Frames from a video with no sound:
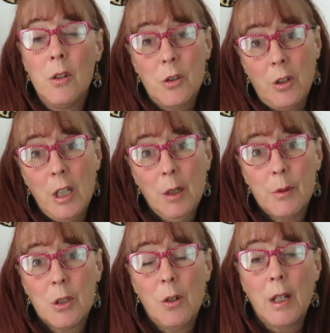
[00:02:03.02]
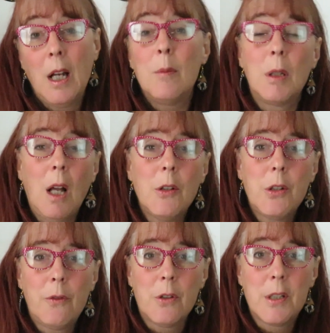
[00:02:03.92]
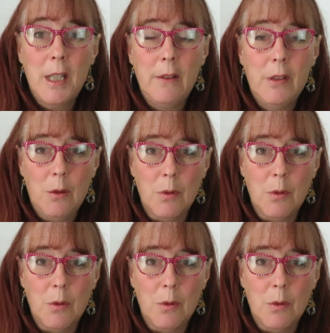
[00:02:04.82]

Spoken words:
so you hear what's going on, but also for safety